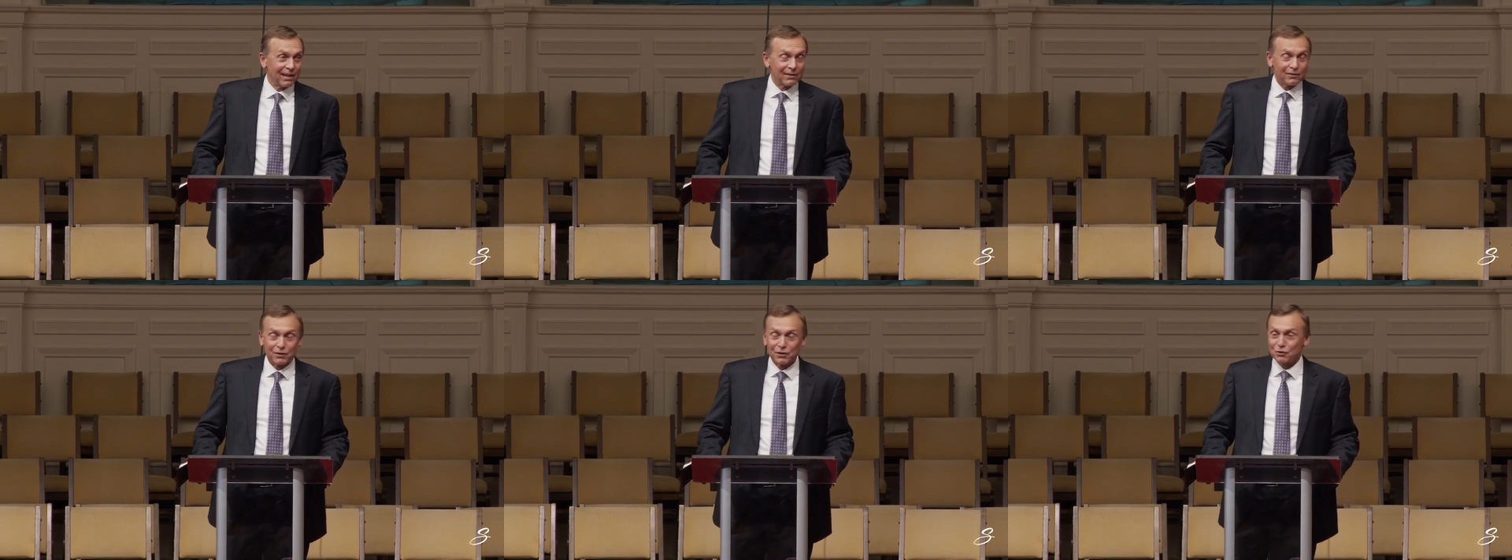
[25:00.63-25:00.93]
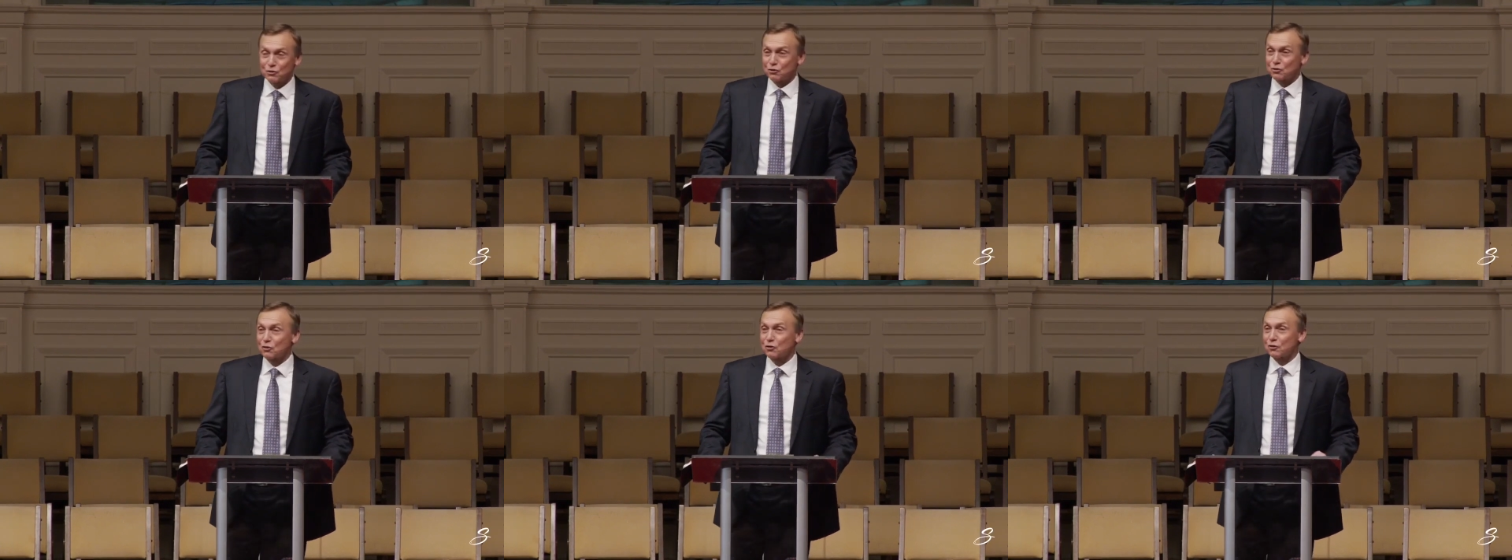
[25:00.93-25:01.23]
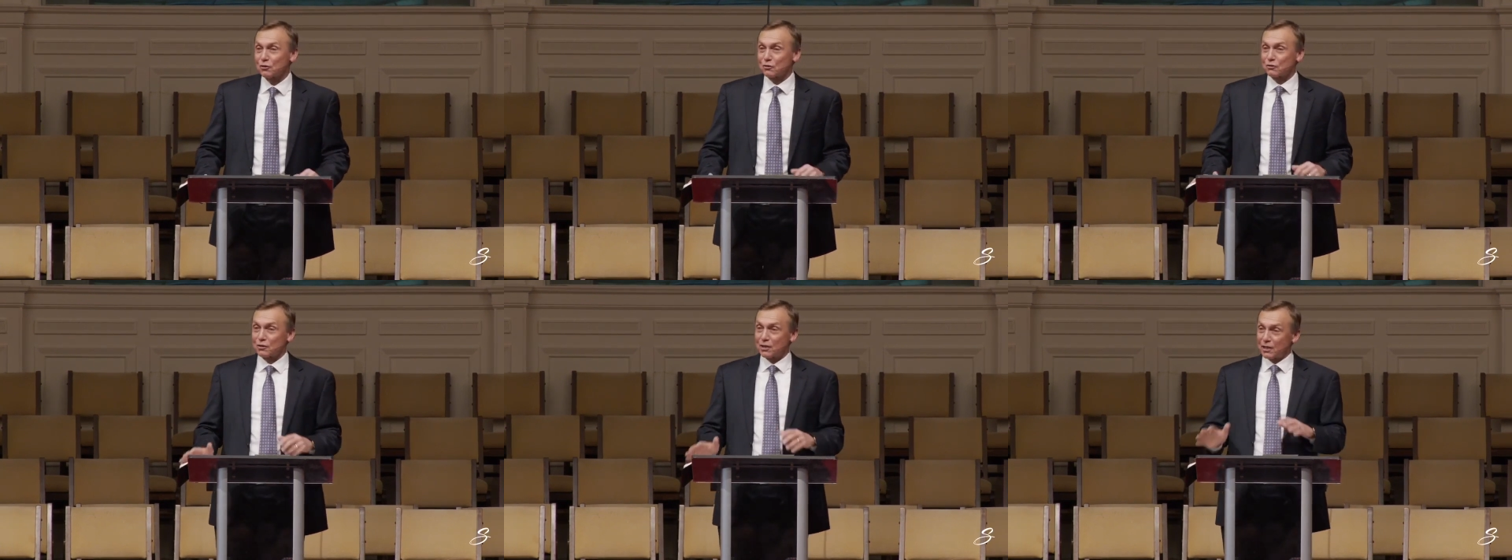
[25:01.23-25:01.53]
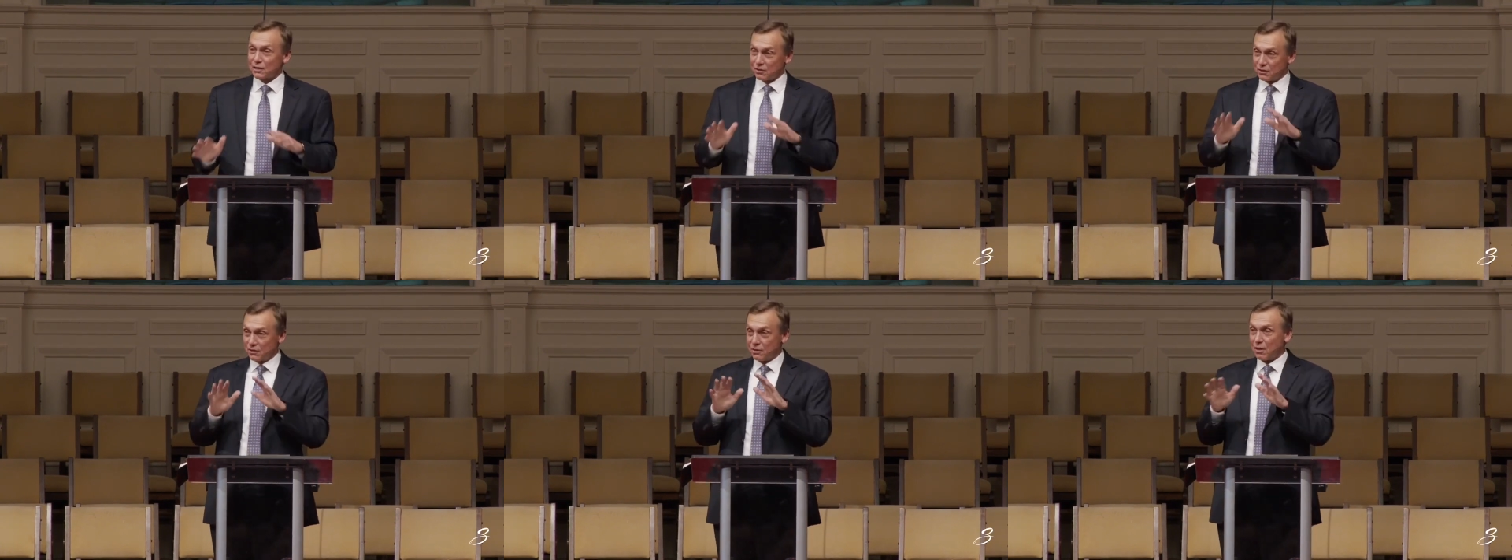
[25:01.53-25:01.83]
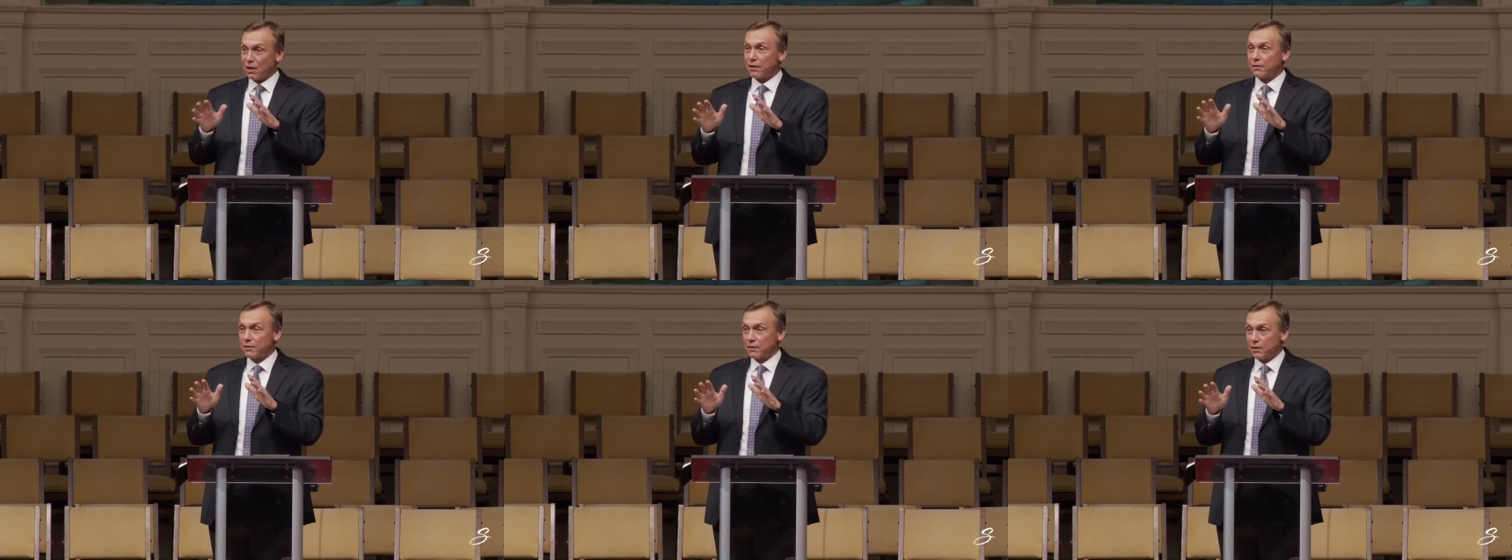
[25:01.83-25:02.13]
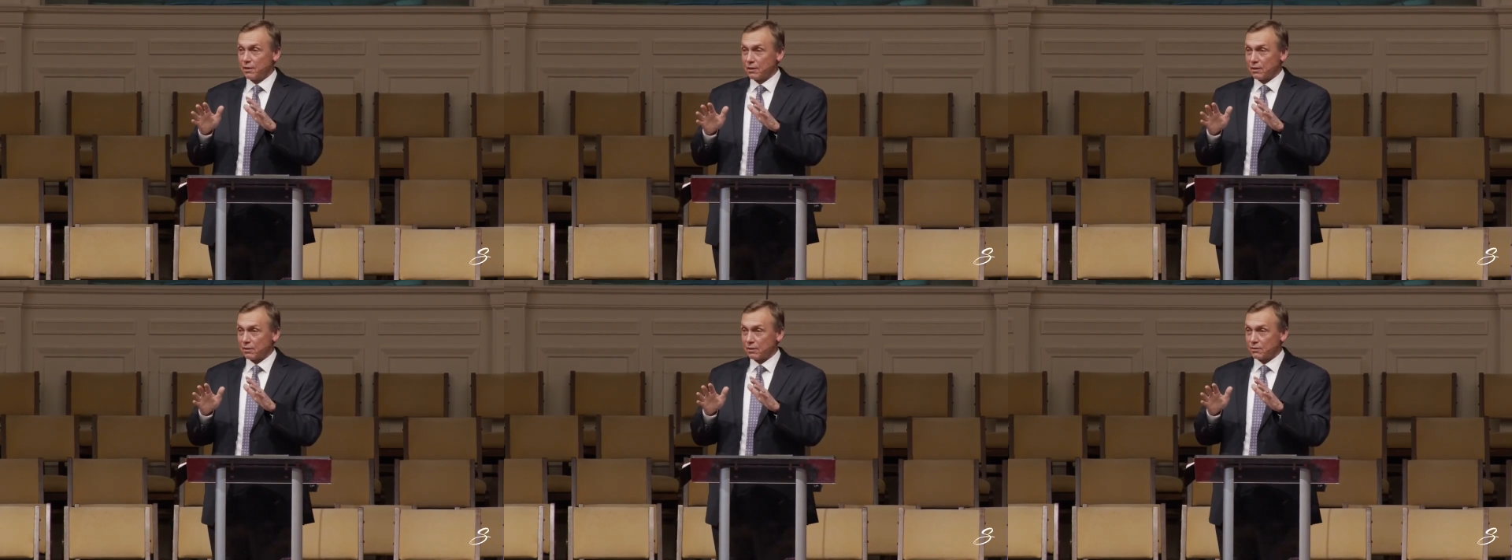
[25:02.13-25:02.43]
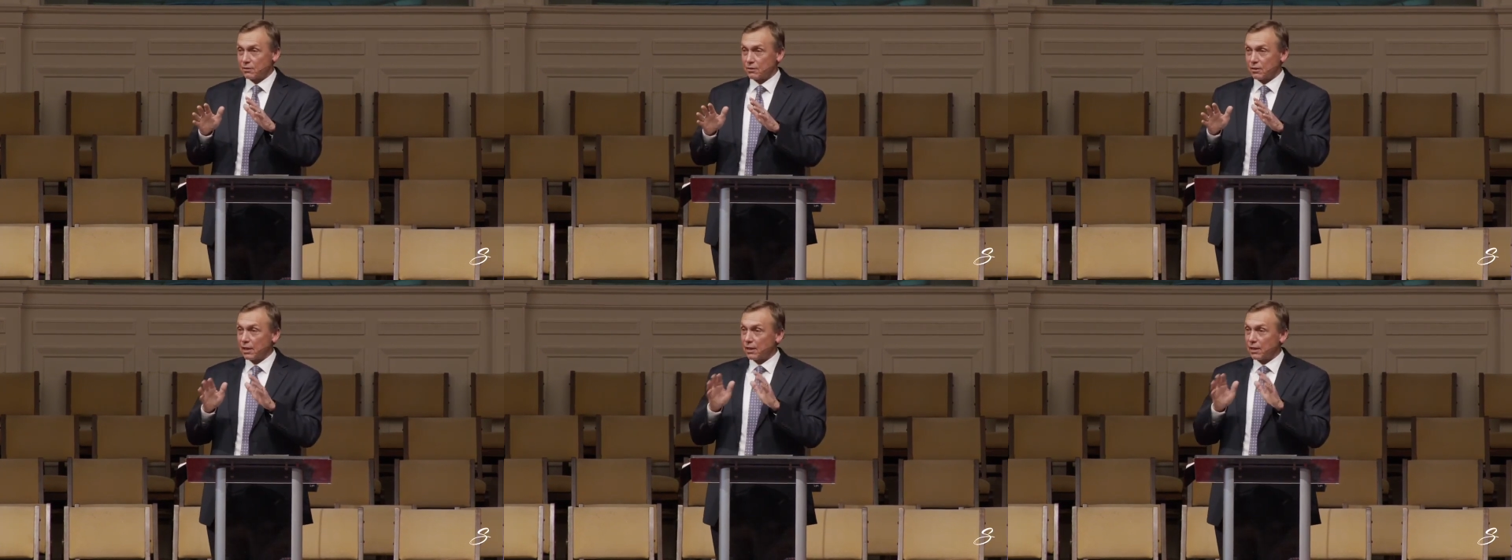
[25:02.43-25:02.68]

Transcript: This church has done this